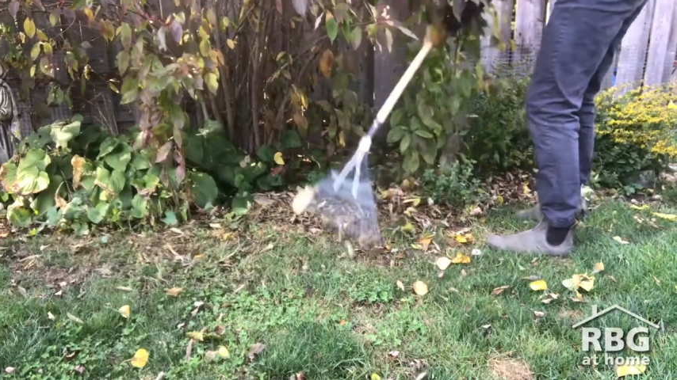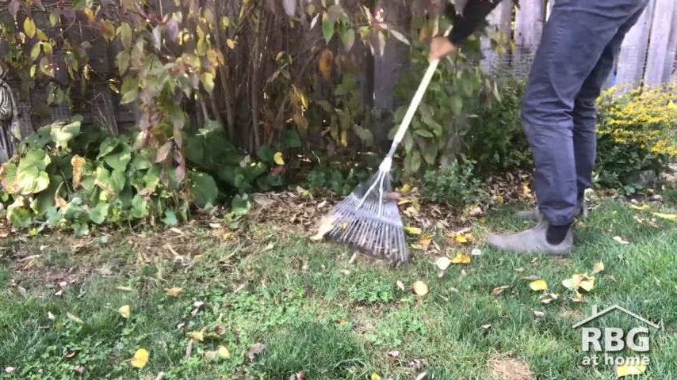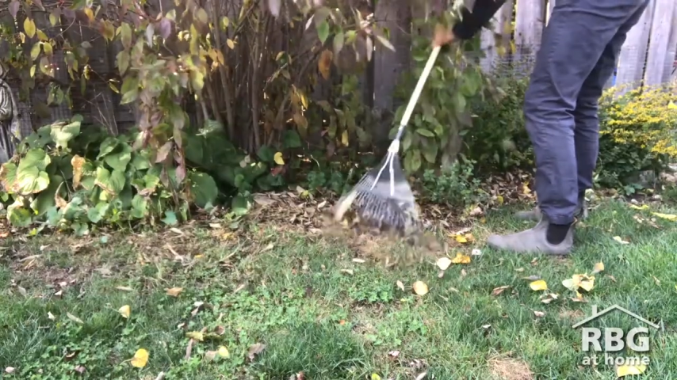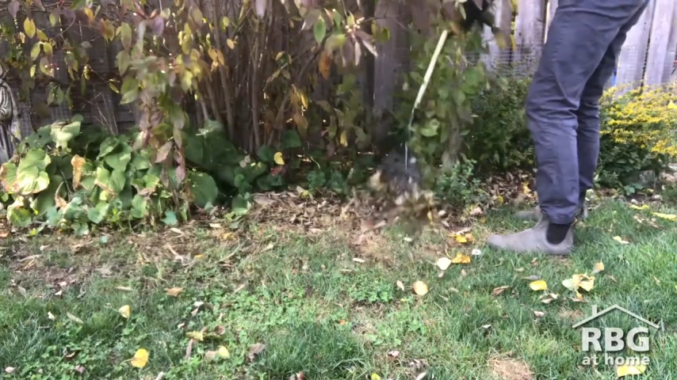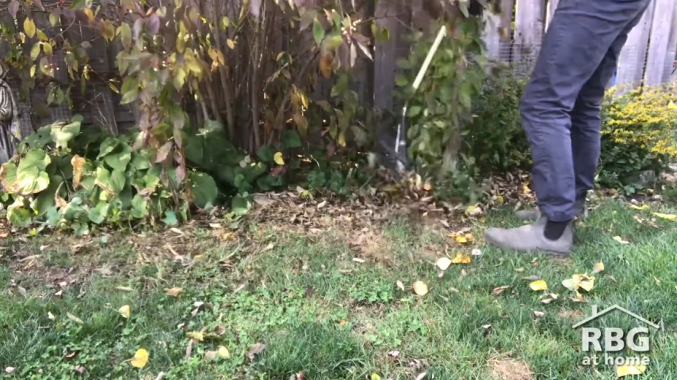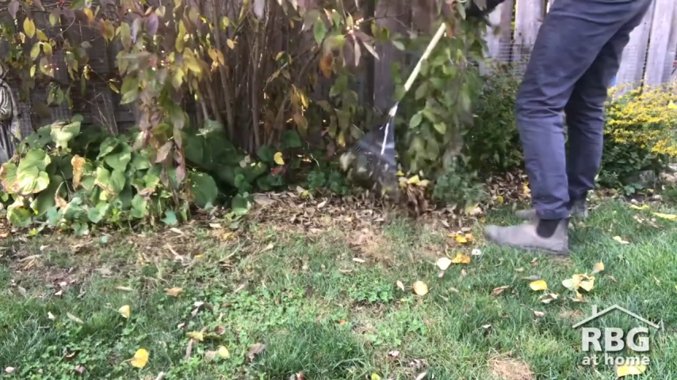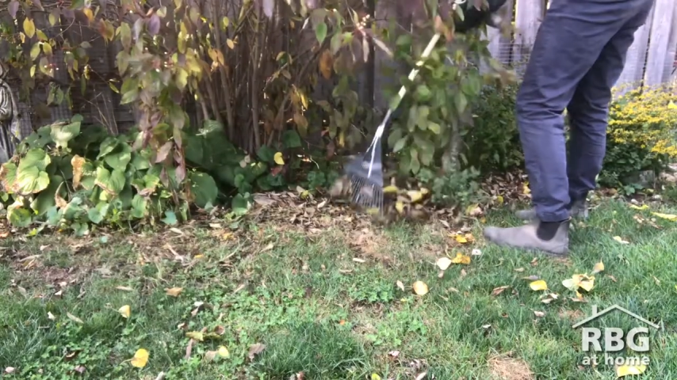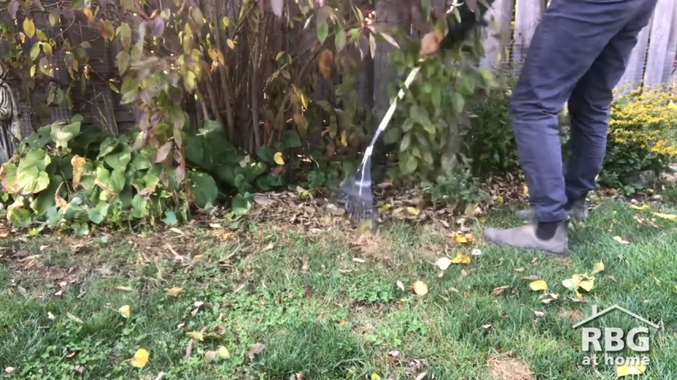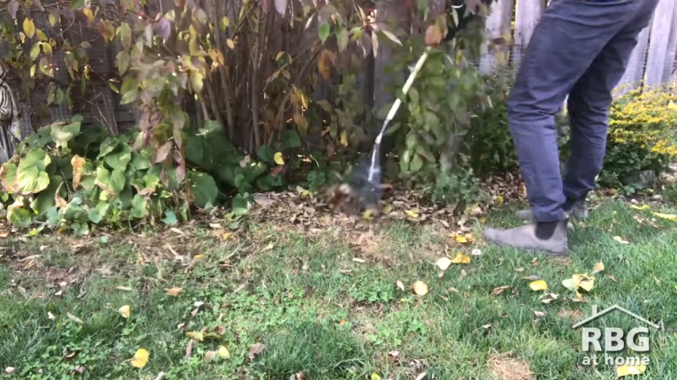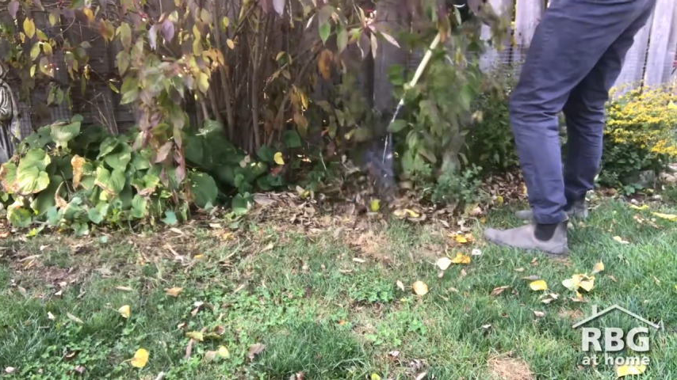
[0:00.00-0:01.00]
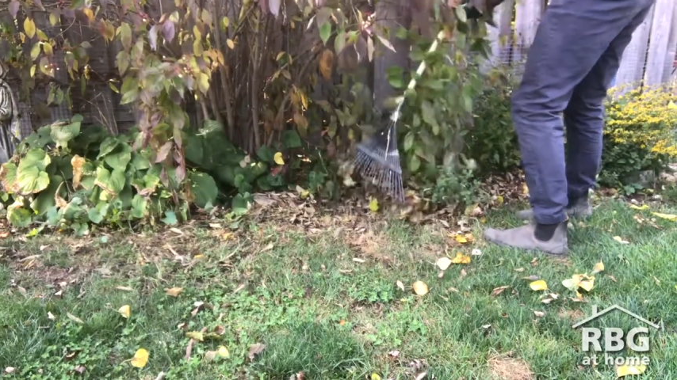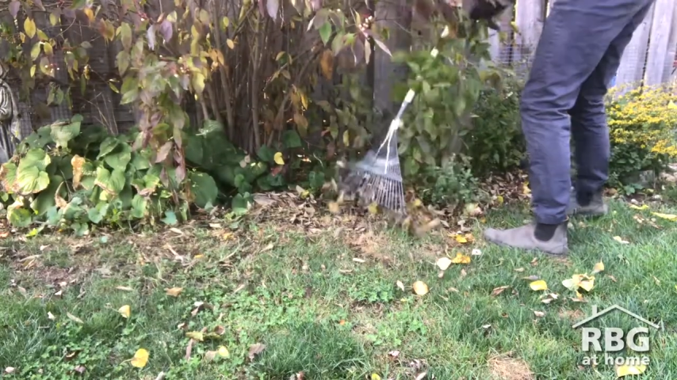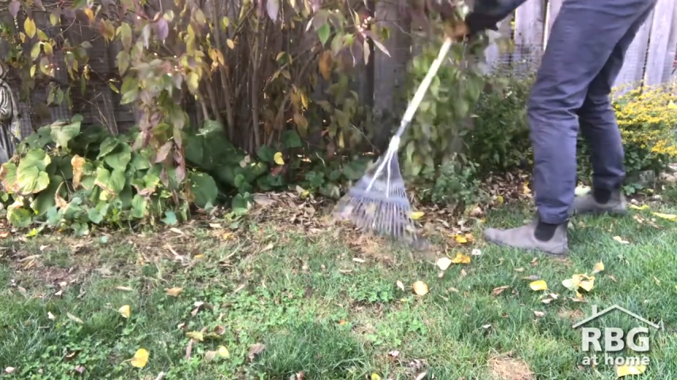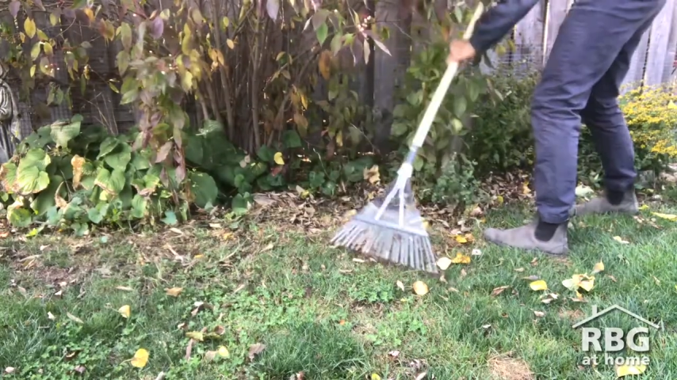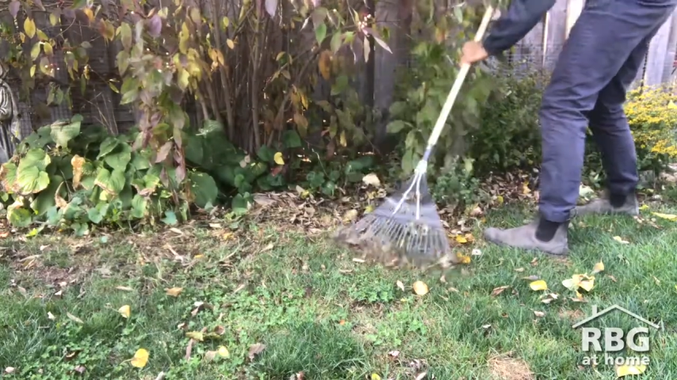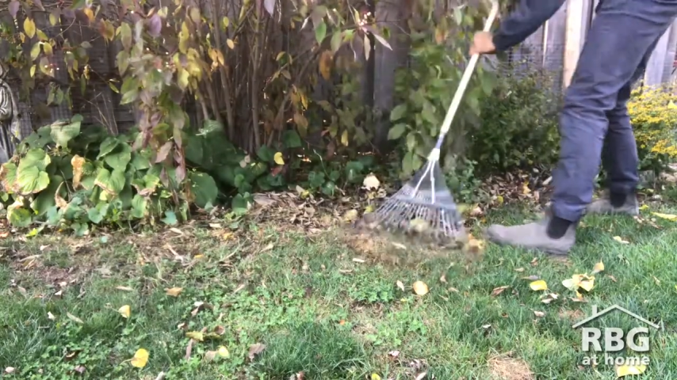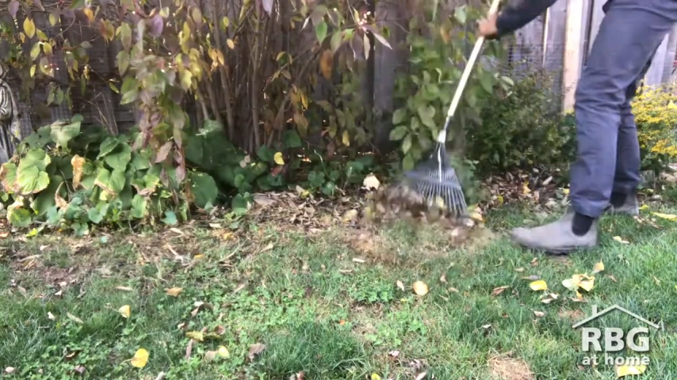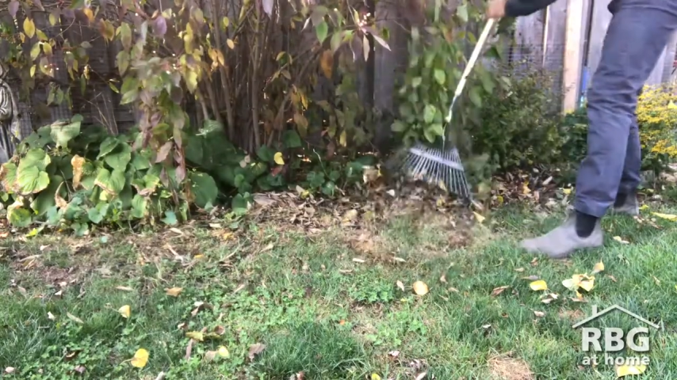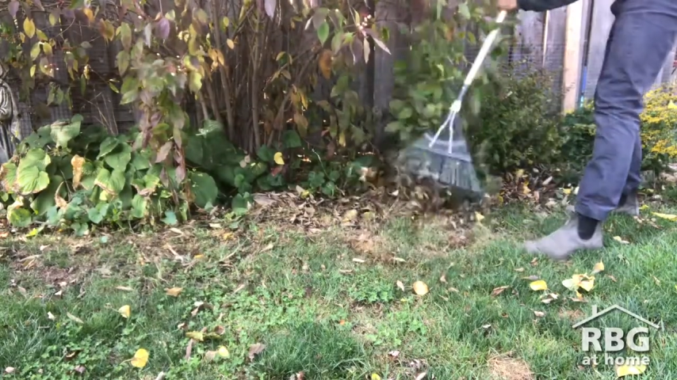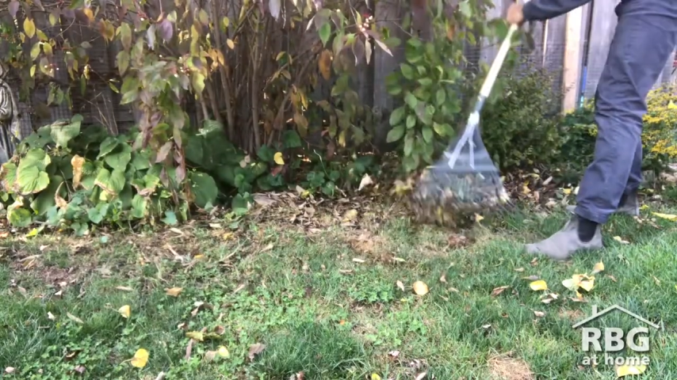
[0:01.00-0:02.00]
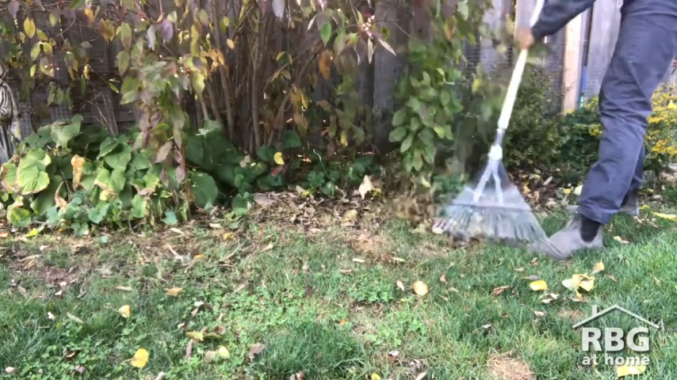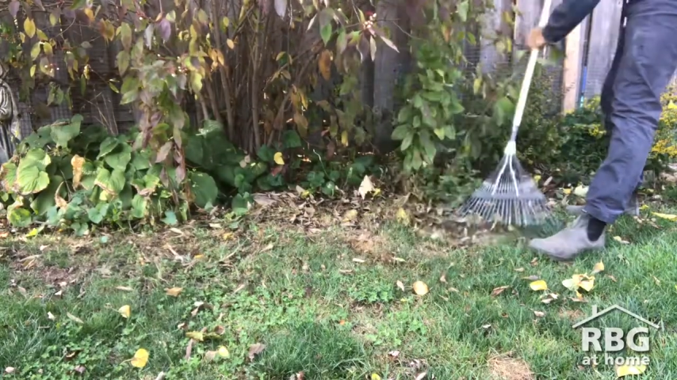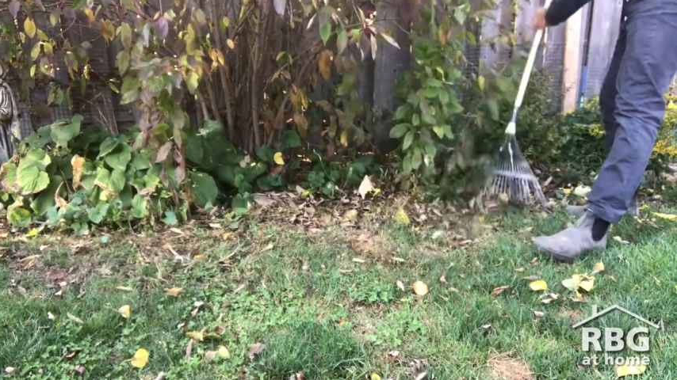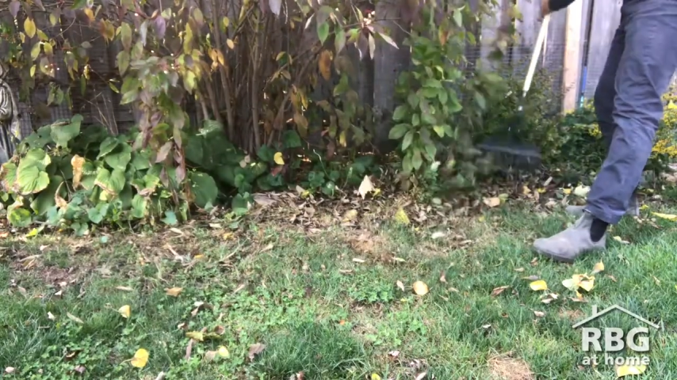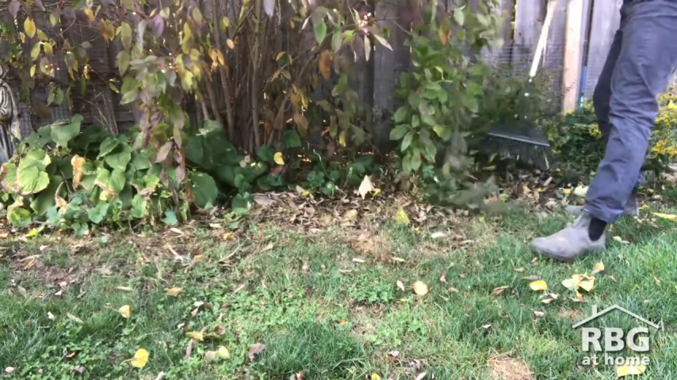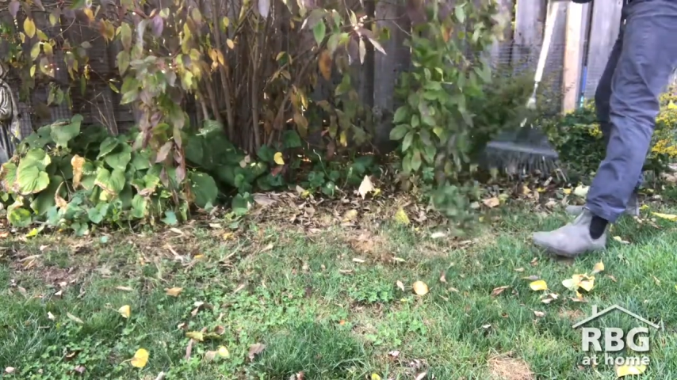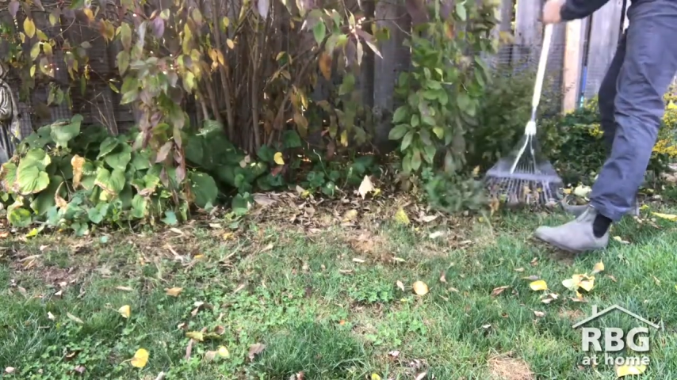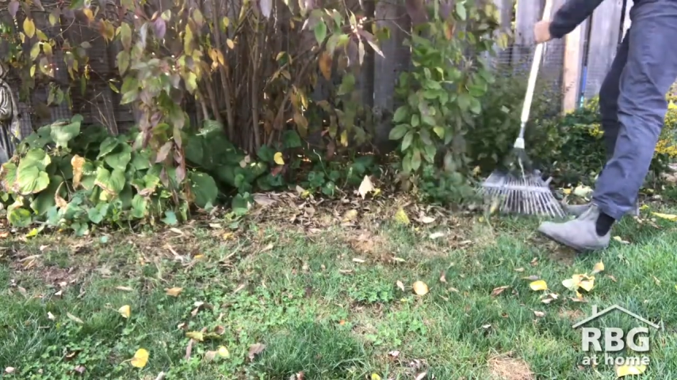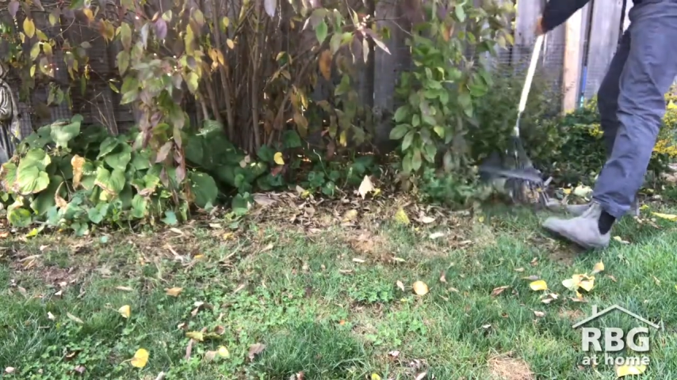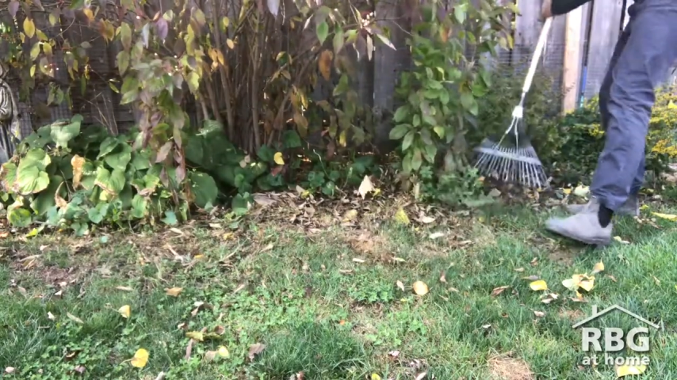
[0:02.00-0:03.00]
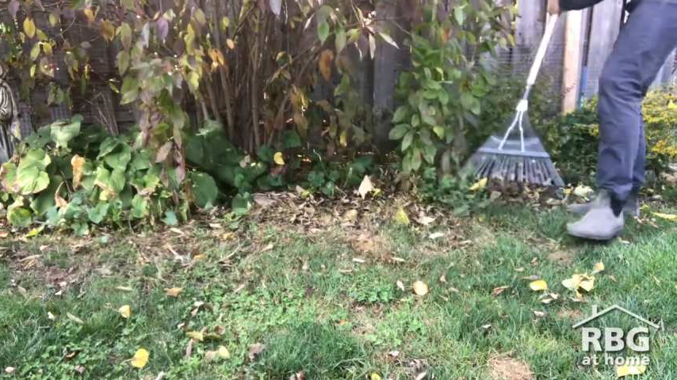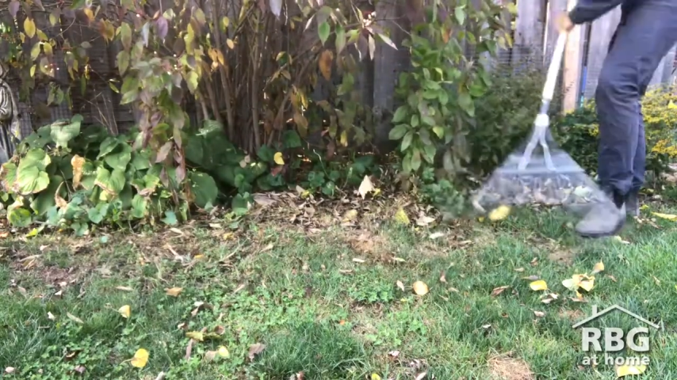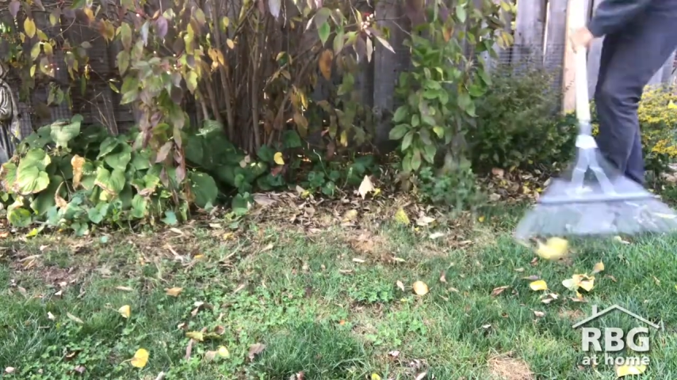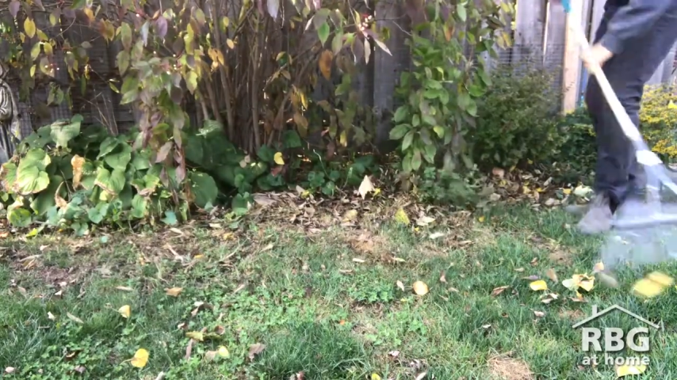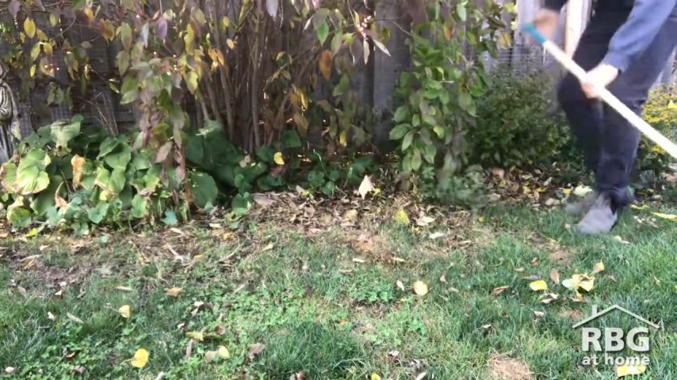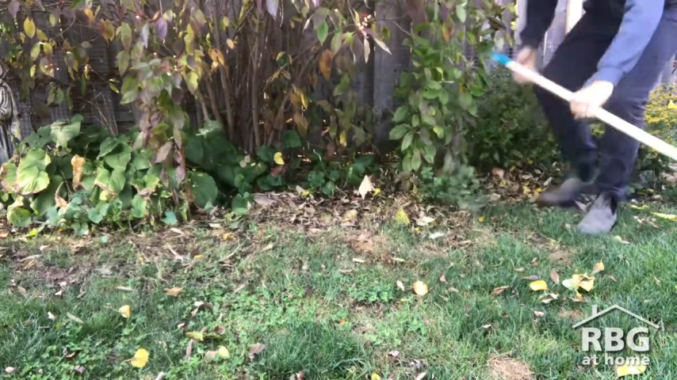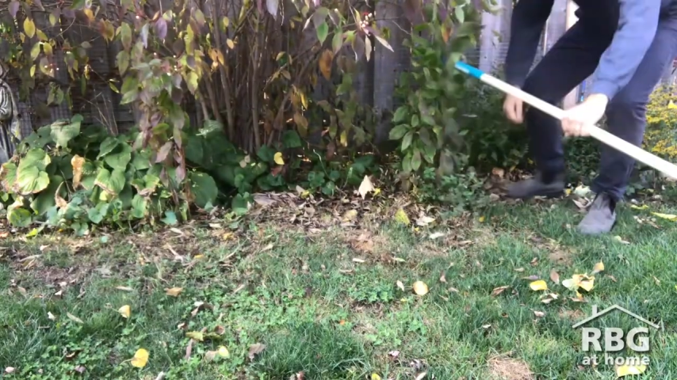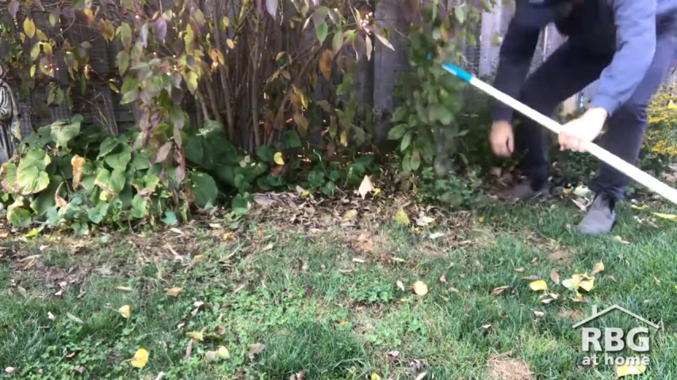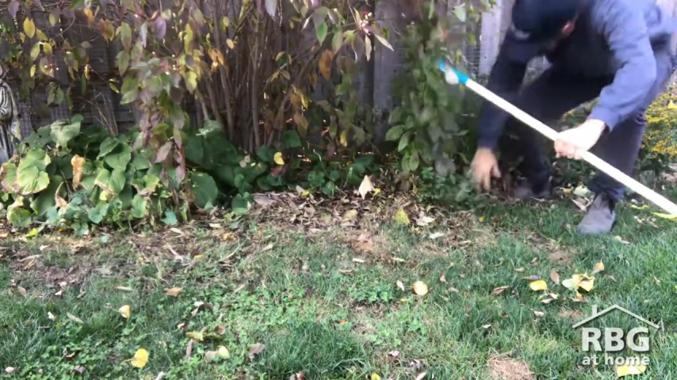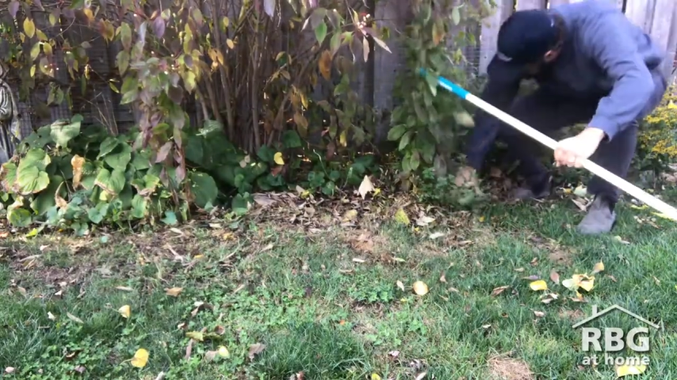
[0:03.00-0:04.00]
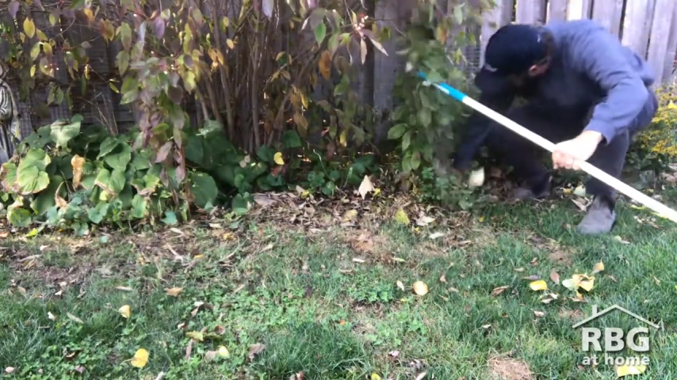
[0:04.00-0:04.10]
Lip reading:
Nobody's mouth can be seen.